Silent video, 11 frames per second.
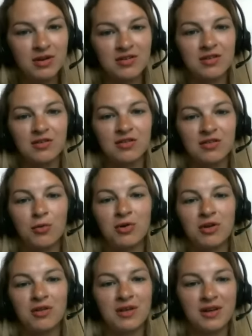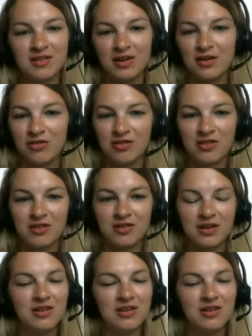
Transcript: because there's so many things that are just